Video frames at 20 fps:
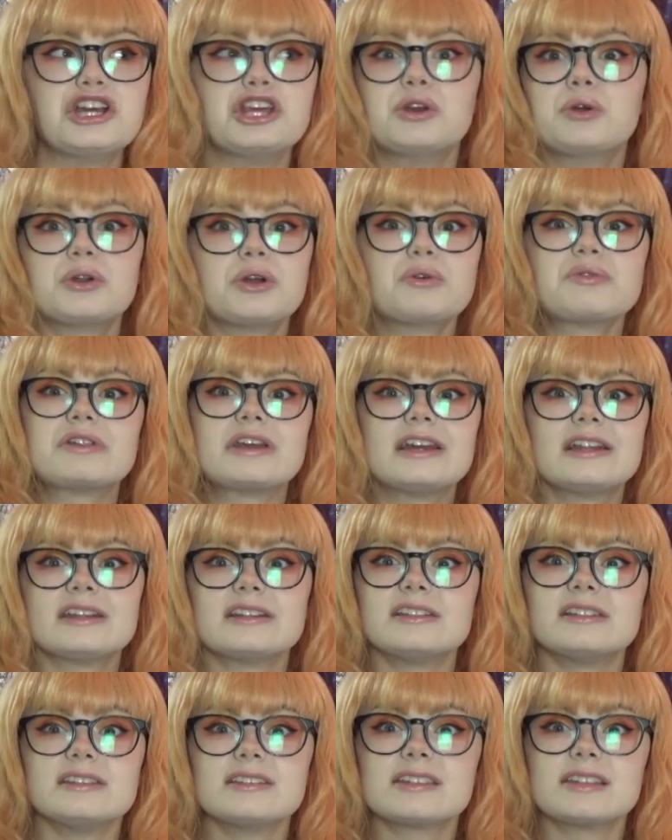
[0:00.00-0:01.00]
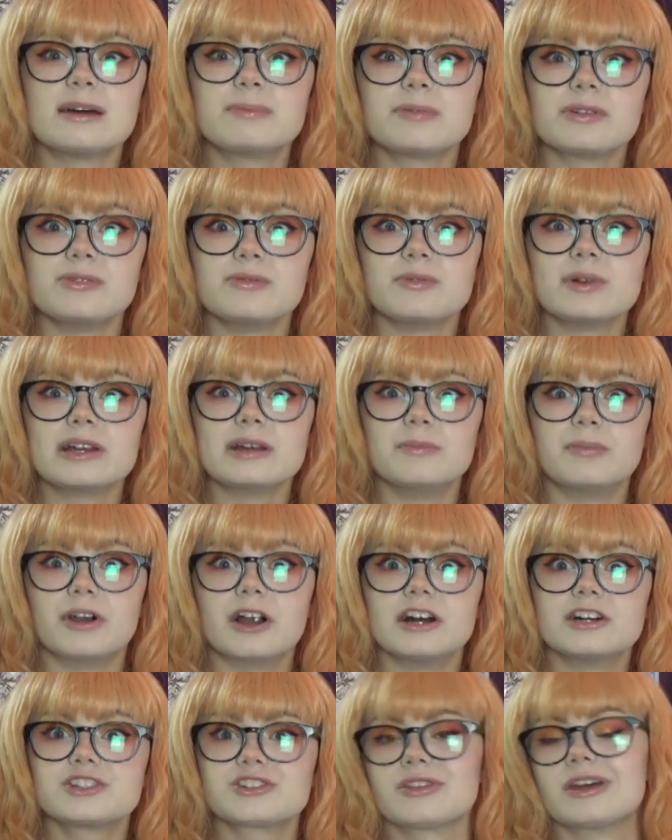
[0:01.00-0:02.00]
You don't need a separate wig
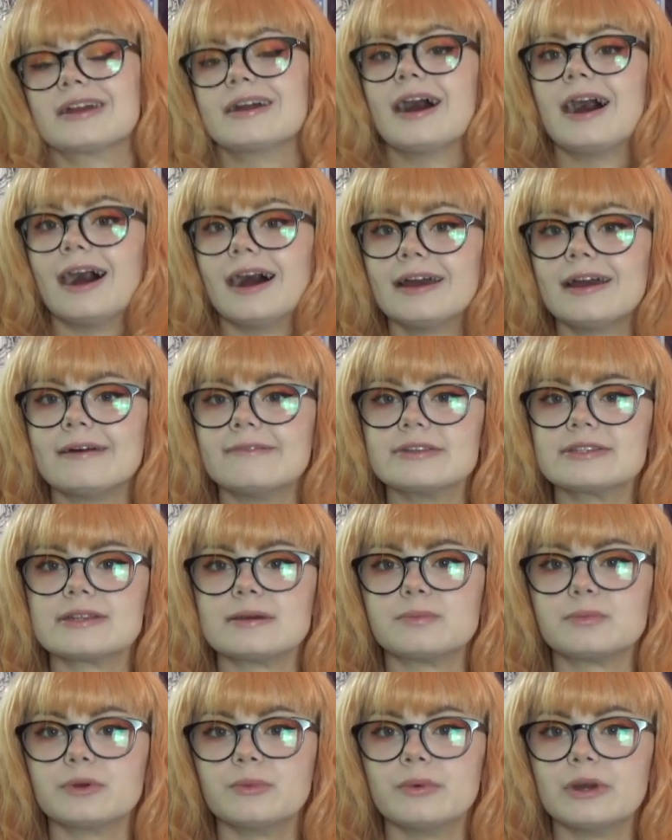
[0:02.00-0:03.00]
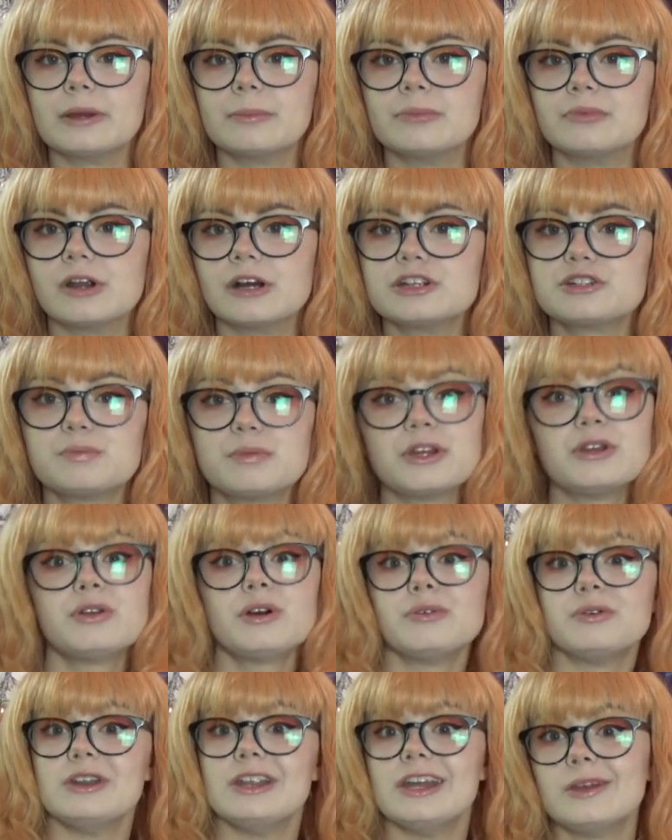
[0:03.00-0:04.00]
brush, like I have a separate wig brush, but you
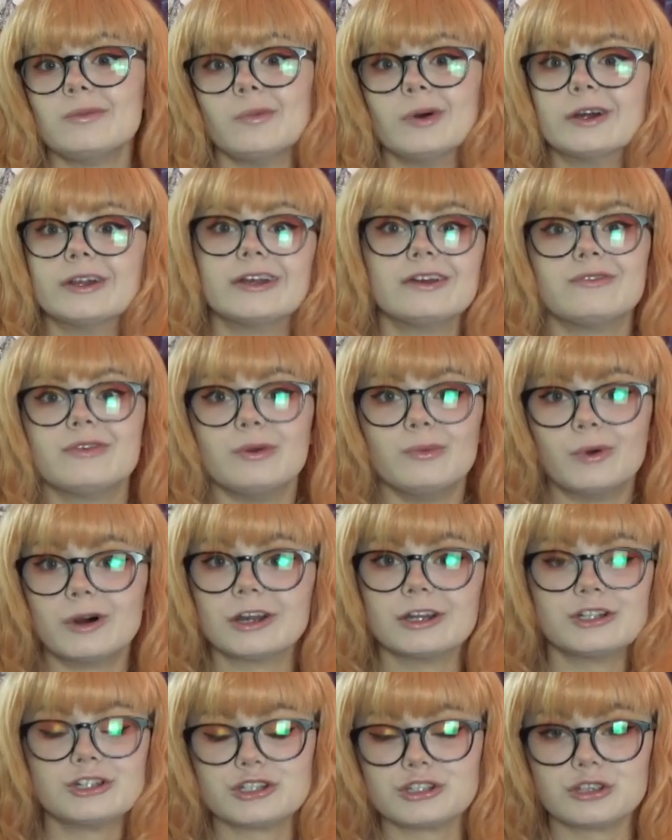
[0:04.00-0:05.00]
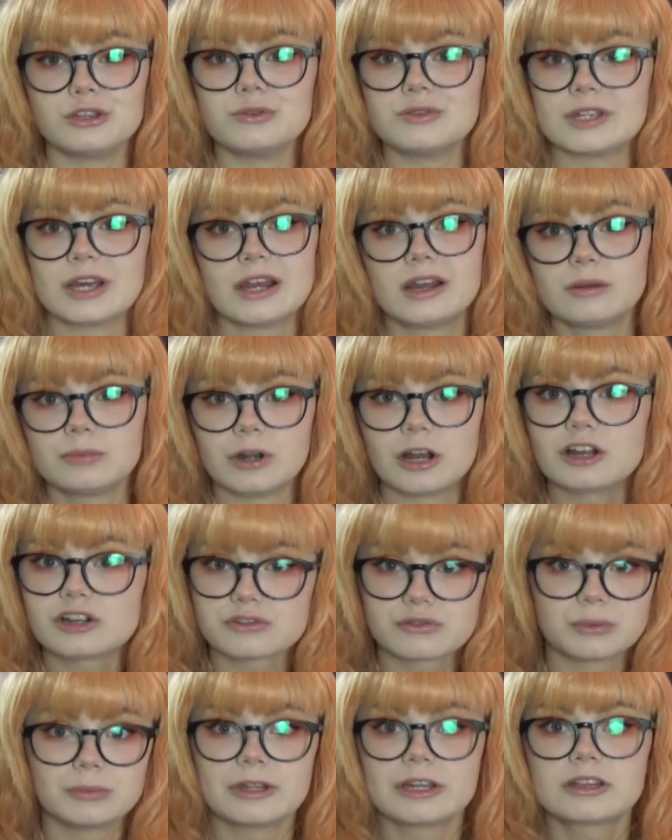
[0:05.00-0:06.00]
don't need one if you want to just use a hairbrush
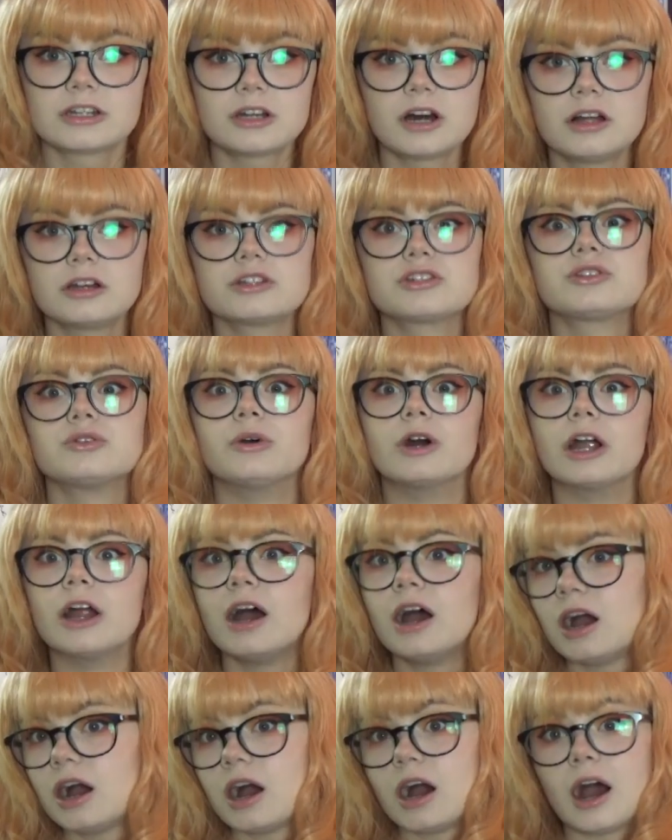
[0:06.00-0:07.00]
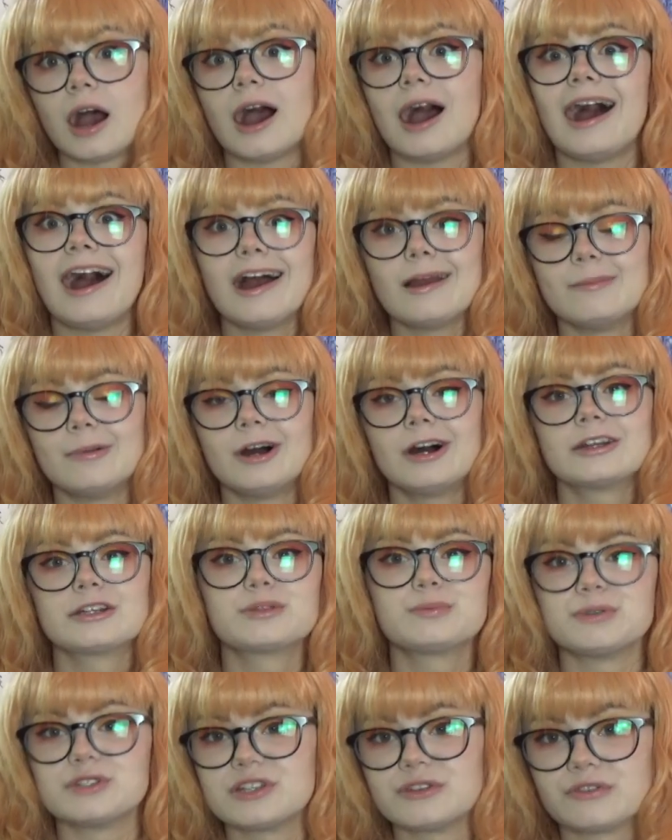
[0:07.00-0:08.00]
from like the dollar store. I bought a
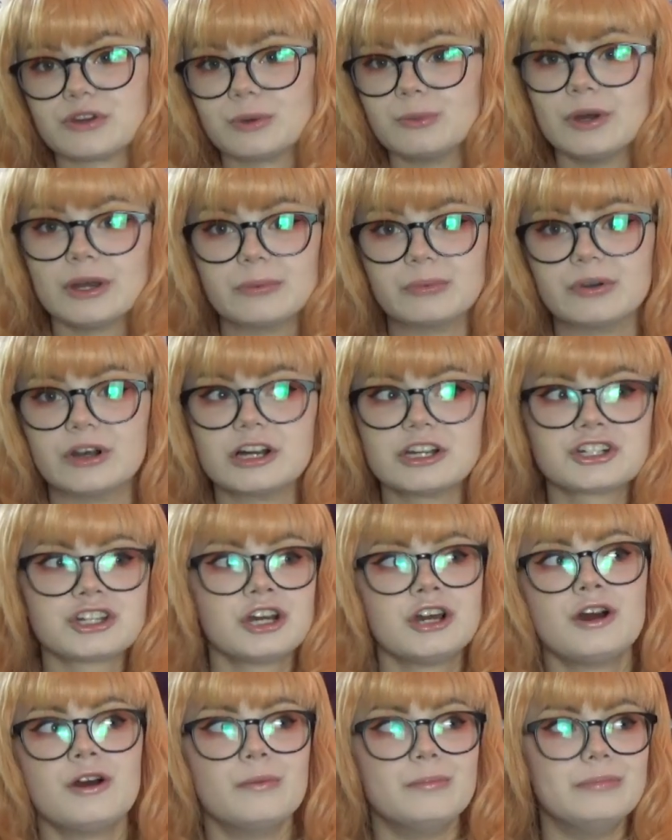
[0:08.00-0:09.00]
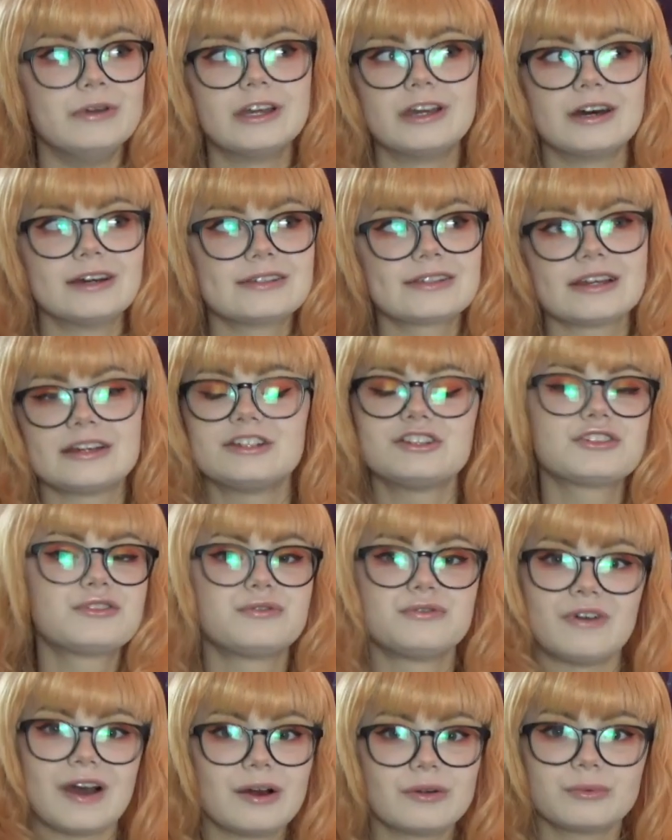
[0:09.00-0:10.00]
specific wig brush because I
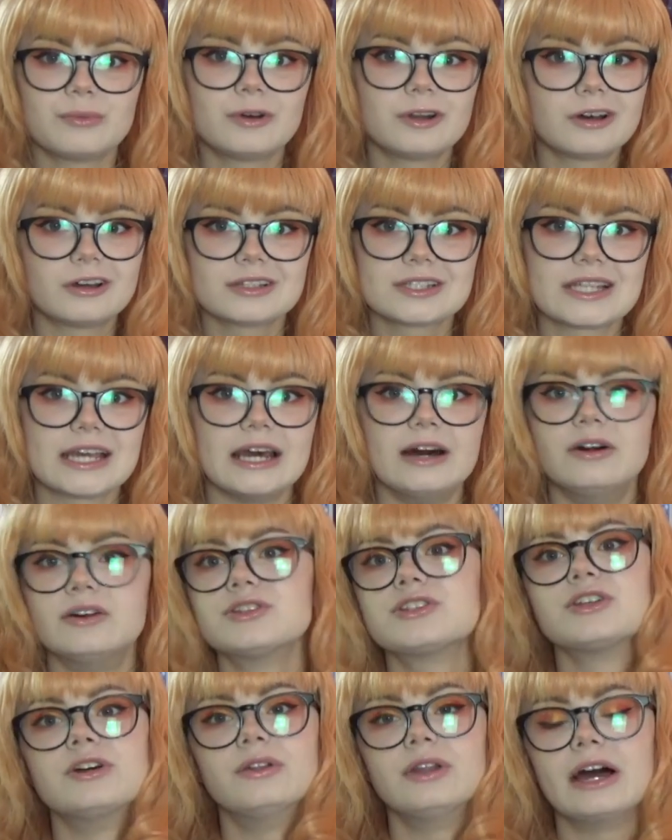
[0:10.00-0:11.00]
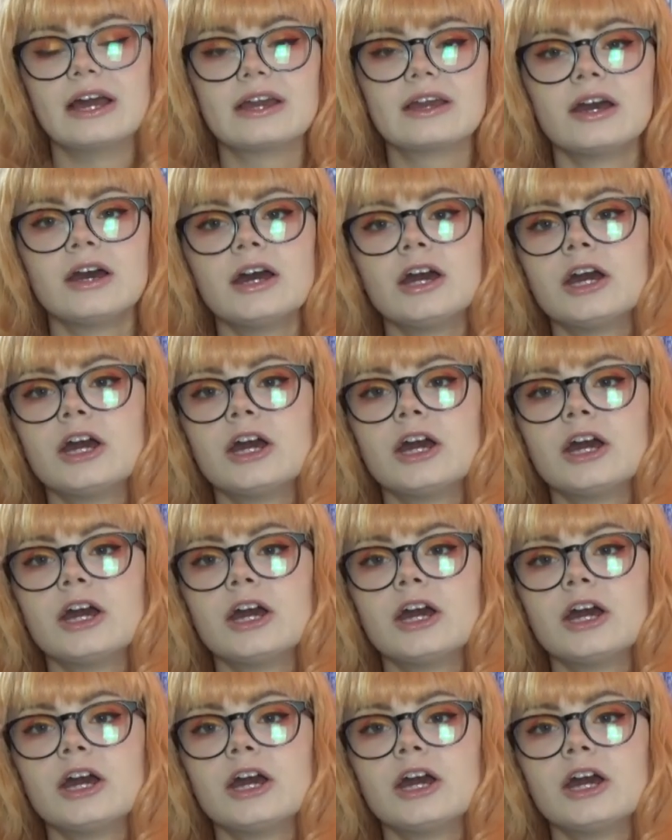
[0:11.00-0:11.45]
just found one on sale, so like,